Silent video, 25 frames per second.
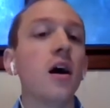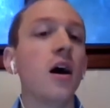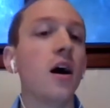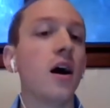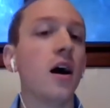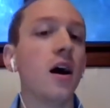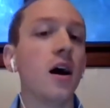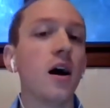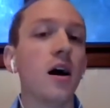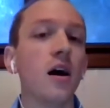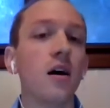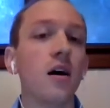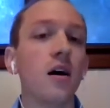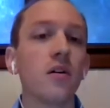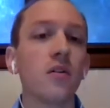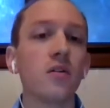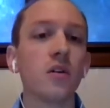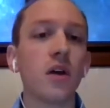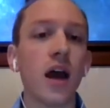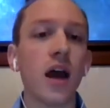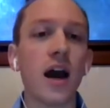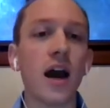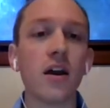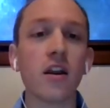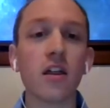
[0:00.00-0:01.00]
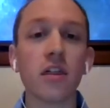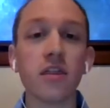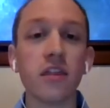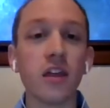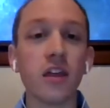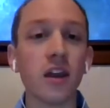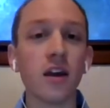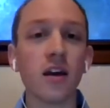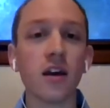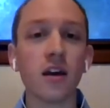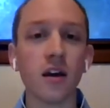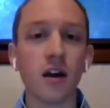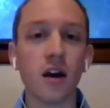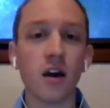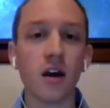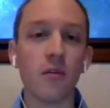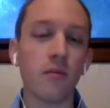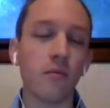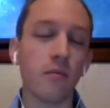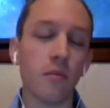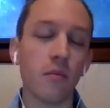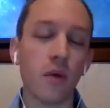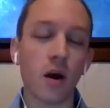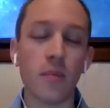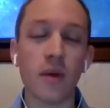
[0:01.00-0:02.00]
how to think
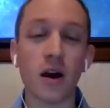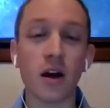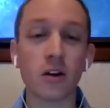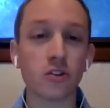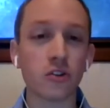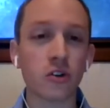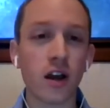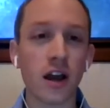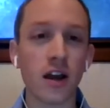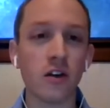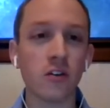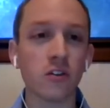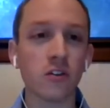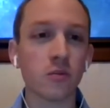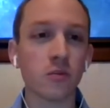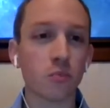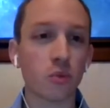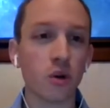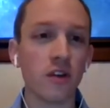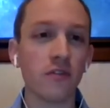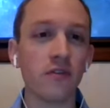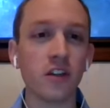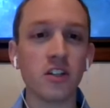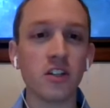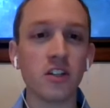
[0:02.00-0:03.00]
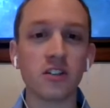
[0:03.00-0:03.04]
about trials briefly,